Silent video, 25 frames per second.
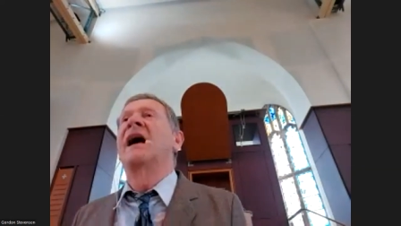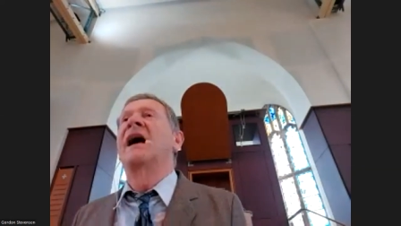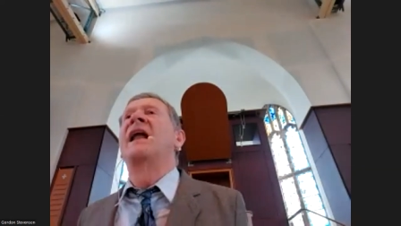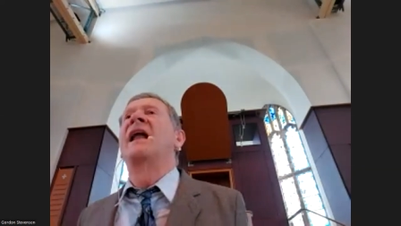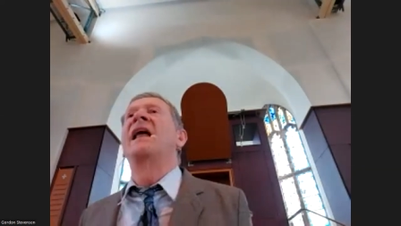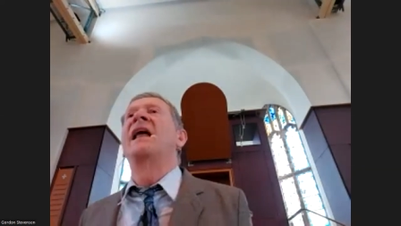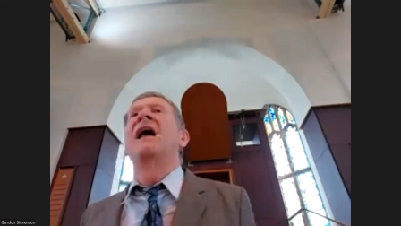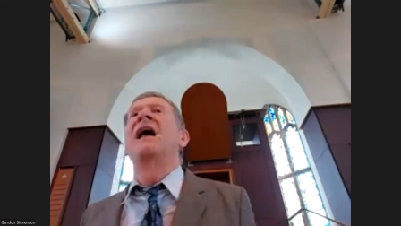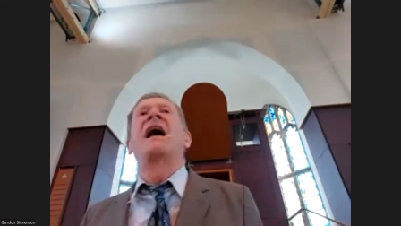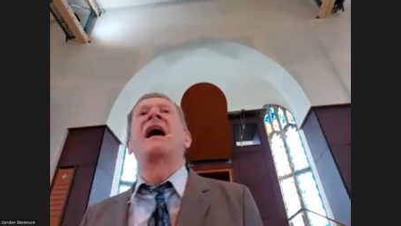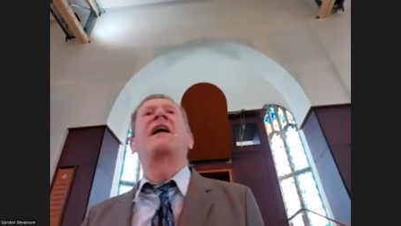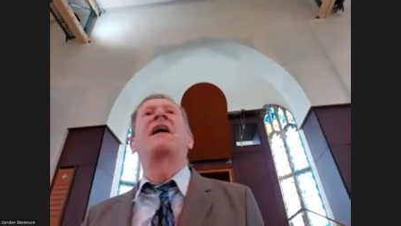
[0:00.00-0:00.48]

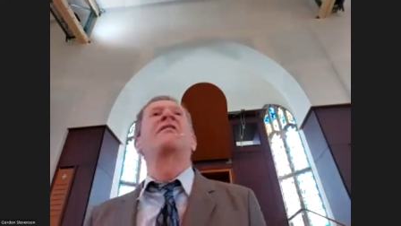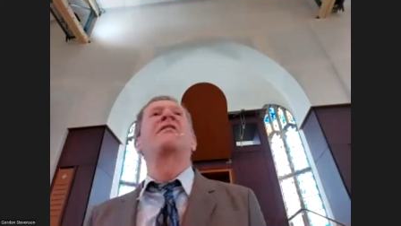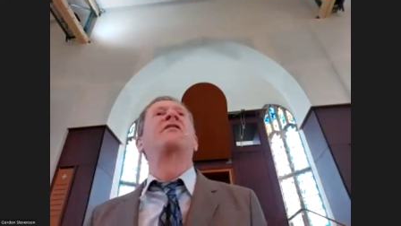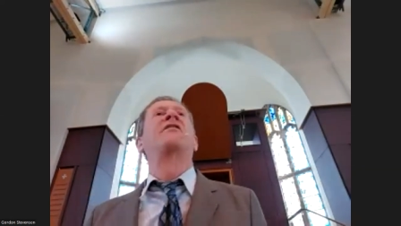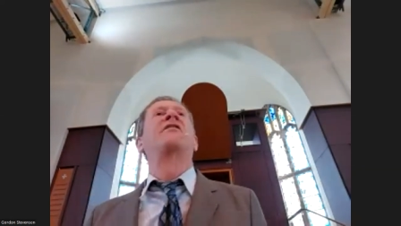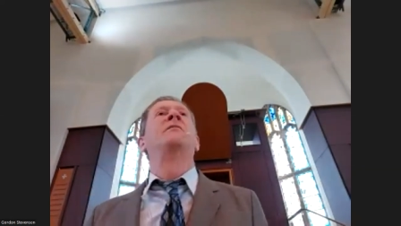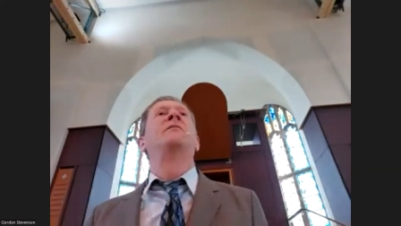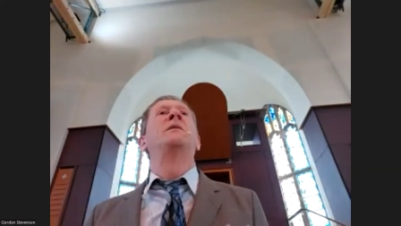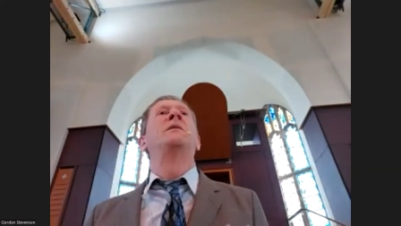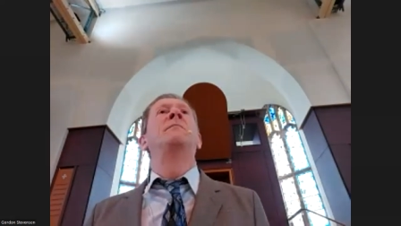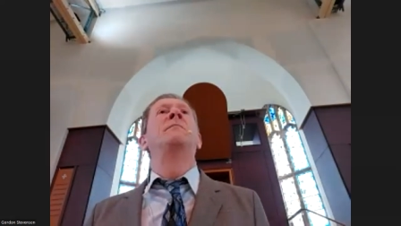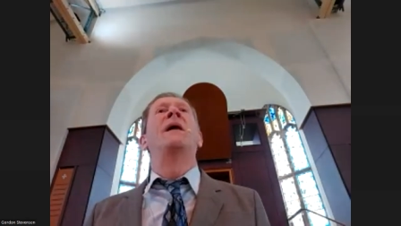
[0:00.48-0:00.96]
And it
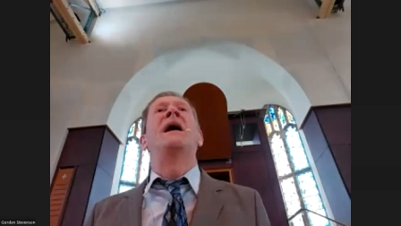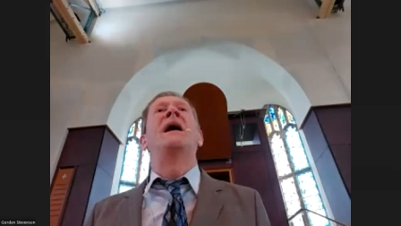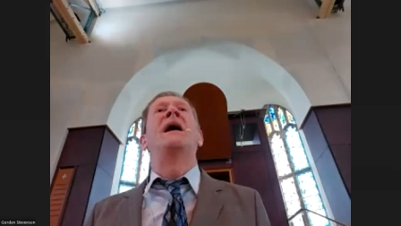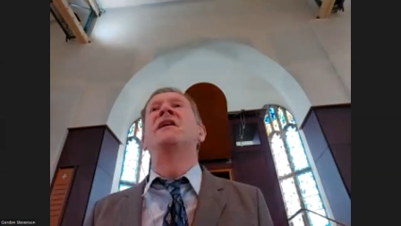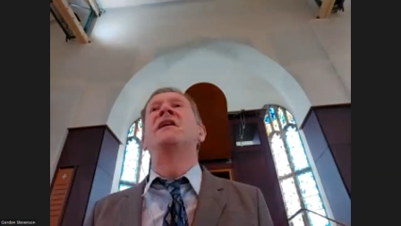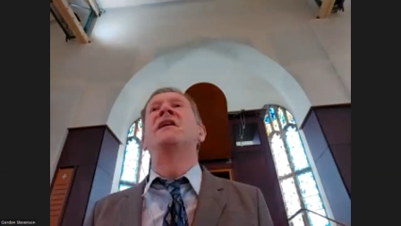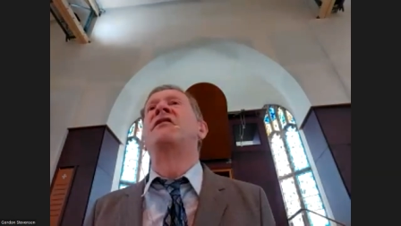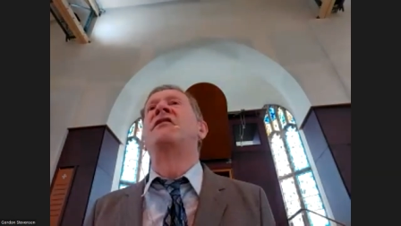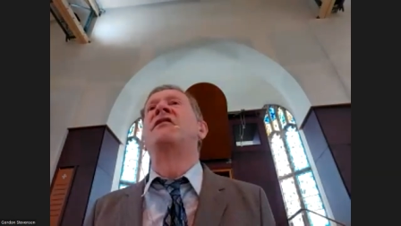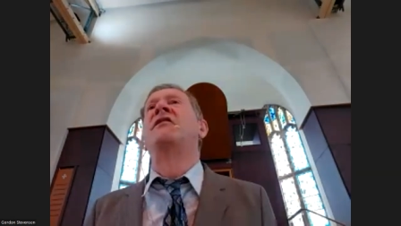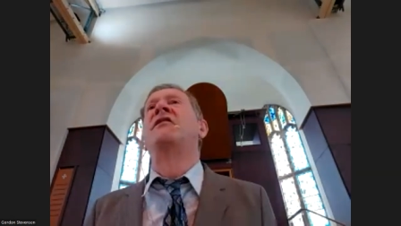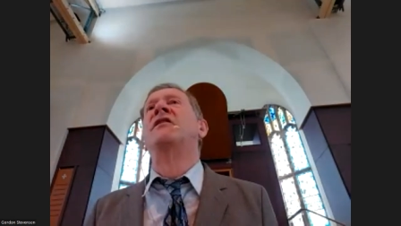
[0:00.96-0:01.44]
has to be
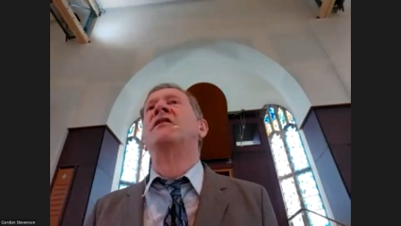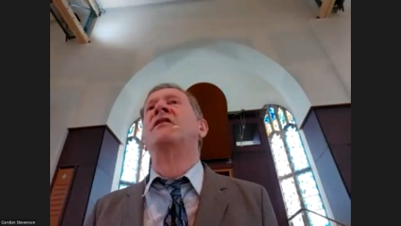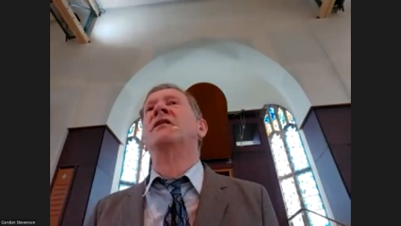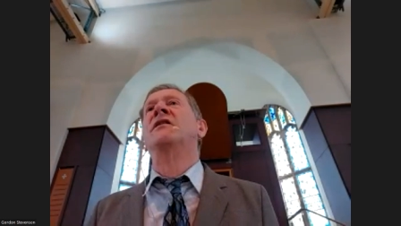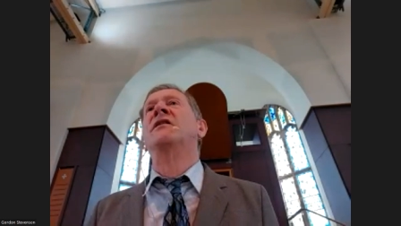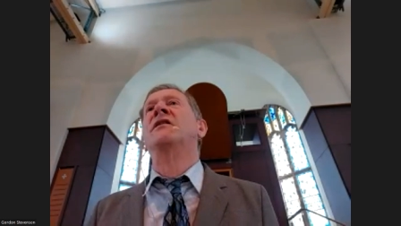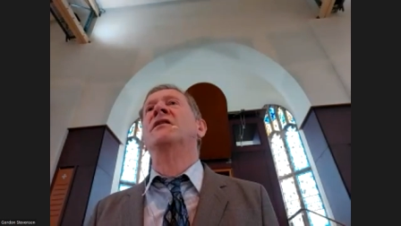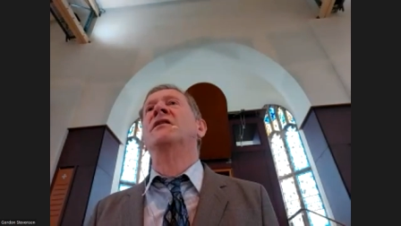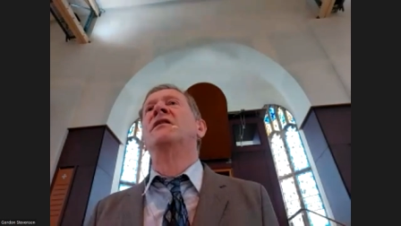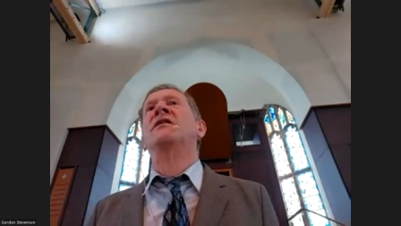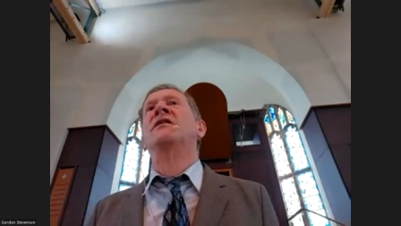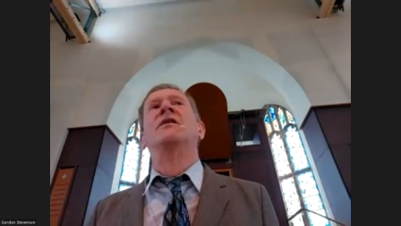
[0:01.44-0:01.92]
based
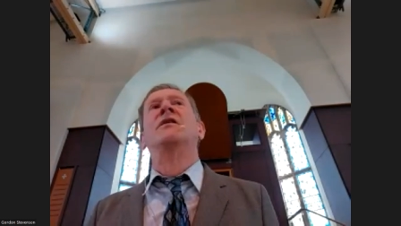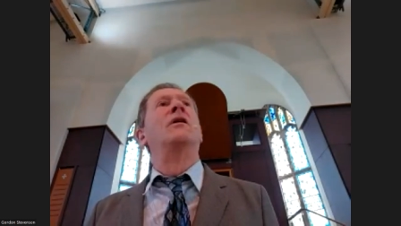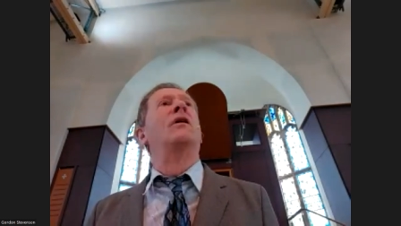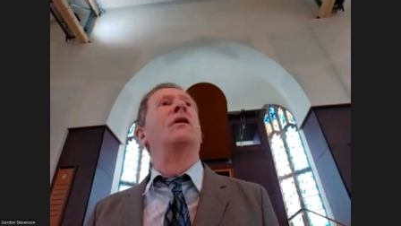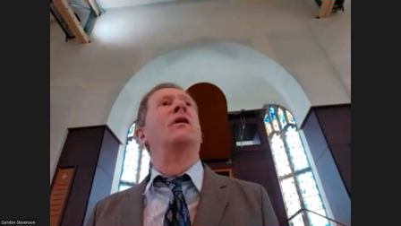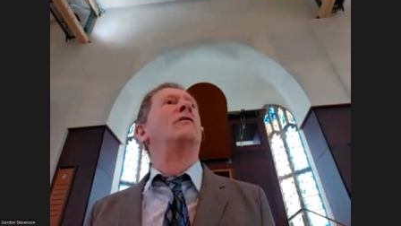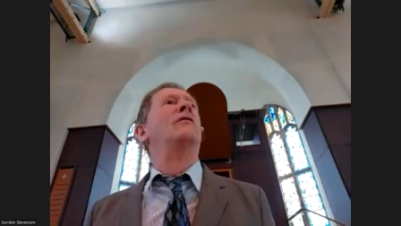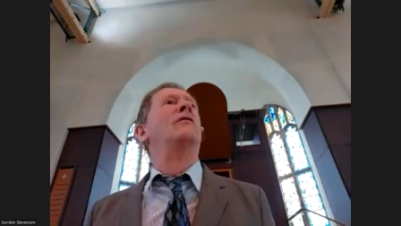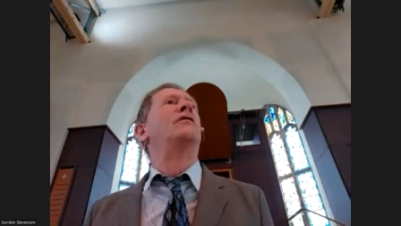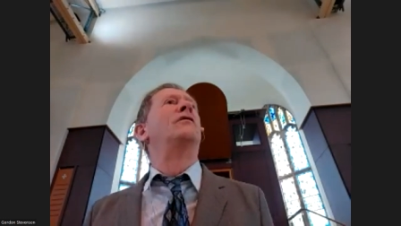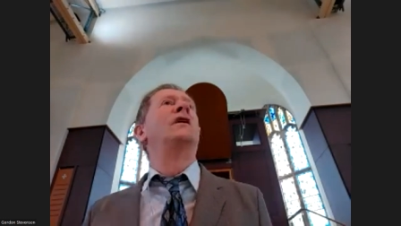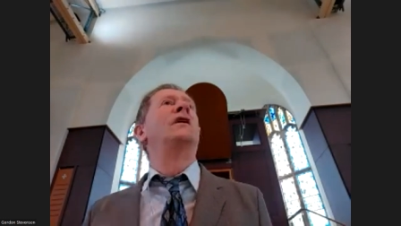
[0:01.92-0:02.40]

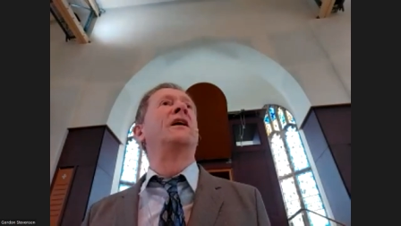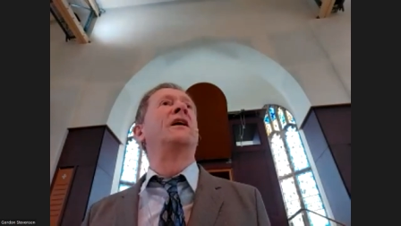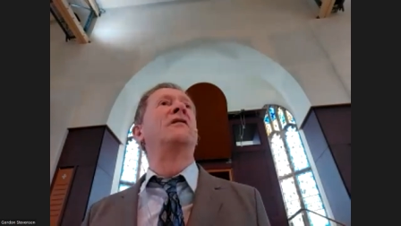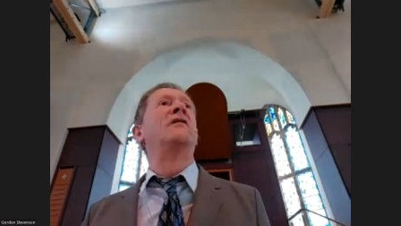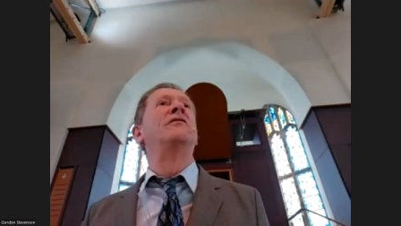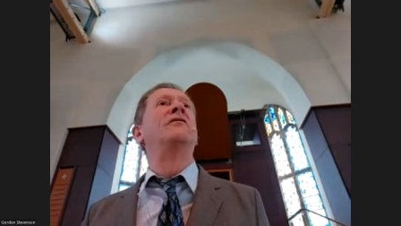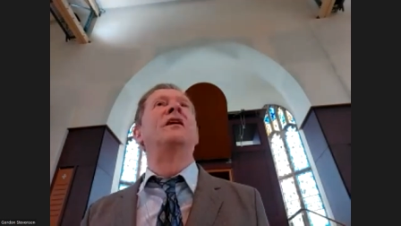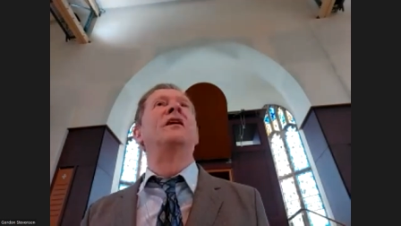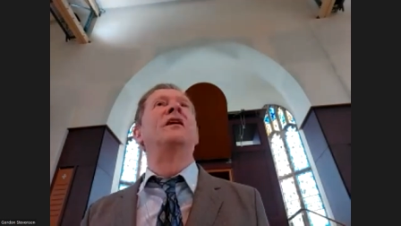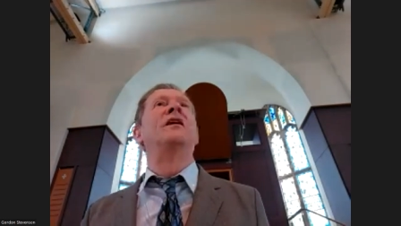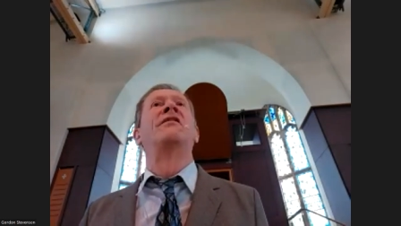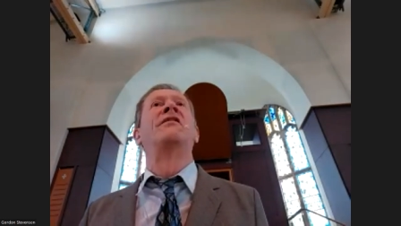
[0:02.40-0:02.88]
on
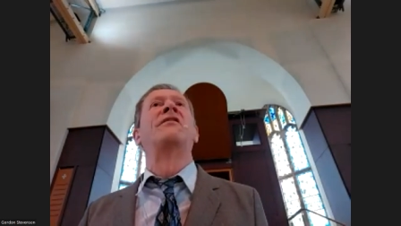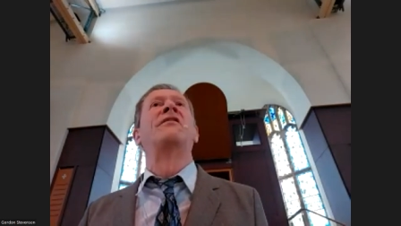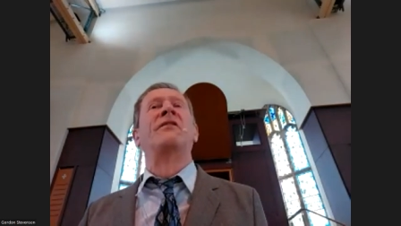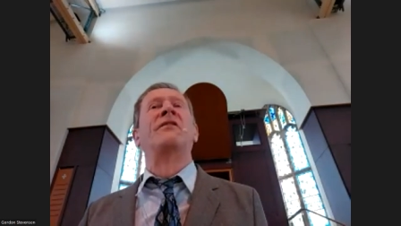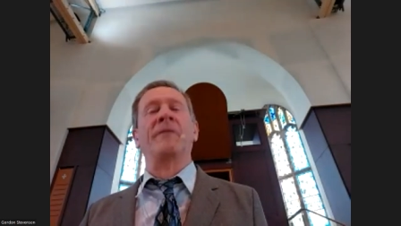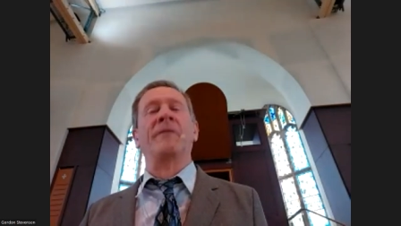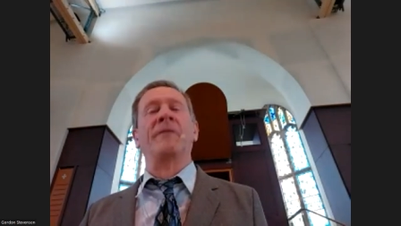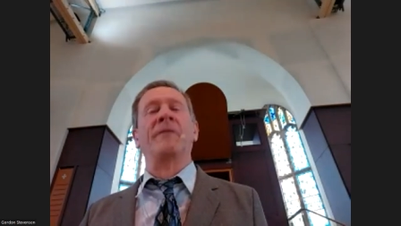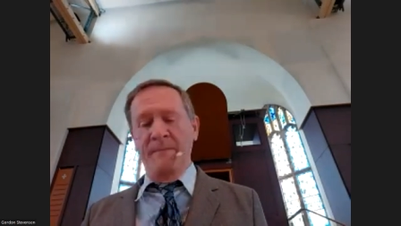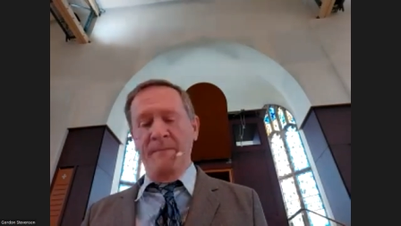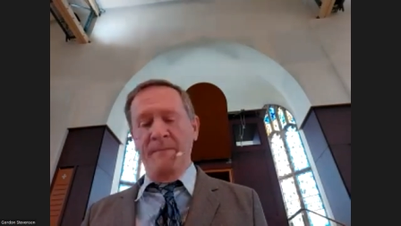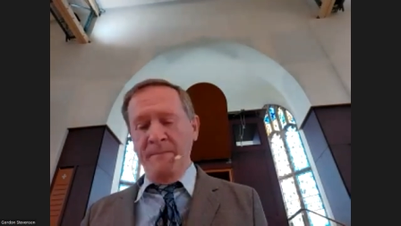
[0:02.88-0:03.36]

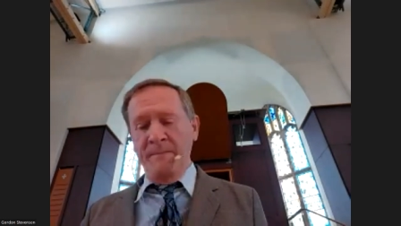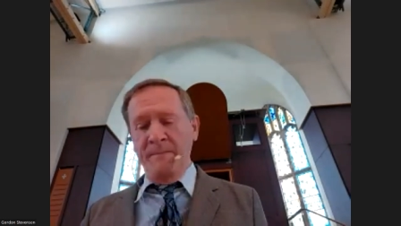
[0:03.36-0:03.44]
forgiveness.